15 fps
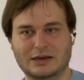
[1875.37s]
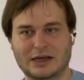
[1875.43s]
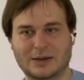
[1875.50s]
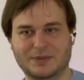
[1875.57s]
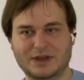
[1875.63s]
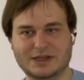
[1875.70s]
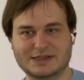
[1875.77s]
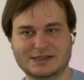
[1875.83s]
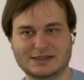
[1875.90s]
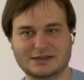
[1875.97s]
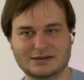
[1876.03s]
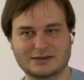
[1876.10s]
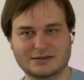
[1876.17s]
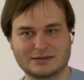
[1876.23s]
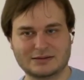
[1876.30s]
And
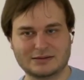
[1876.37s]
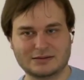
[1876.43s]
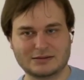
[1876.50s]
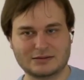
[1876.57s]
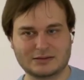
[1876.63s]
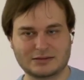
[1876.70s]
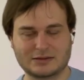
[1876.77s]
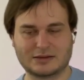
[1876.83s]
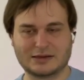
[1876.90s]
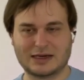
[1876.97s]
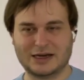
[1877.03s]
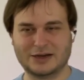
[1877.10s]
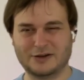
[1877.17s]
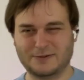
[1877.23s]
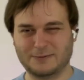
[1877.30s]
this
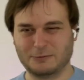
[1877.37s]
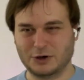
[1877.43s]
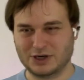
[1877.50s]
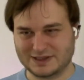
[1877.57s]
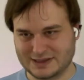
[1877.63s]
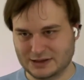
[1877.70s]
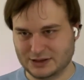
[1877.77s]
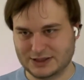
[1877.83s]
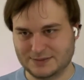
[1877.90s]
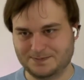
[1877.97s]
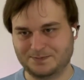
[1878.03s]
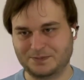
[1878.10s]
kind of works out.